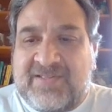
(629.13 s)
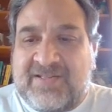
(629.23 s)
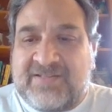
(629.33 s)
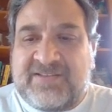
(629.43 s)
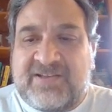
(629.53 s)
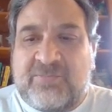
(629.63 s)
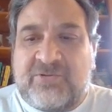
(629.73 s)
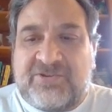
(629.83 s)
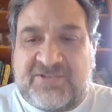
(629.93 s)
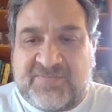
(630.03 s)
I'll take a
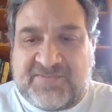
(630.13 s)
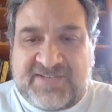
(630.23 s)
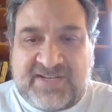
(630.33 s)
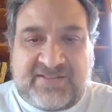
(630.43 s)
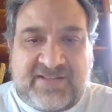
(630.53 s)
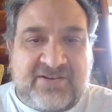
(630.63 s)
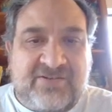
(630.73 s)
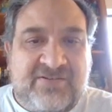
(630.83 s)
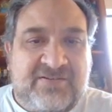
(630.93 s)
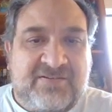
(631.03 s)
more useful stand
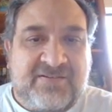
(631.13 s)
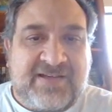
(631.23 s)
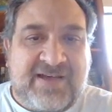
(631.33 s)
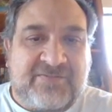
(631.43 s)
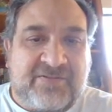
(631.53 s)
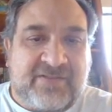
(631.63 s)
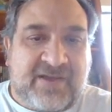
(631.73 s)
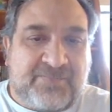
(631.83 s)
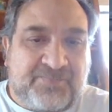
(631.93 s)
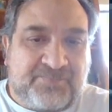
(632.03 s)
later, after the
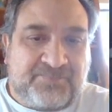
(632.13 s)
game.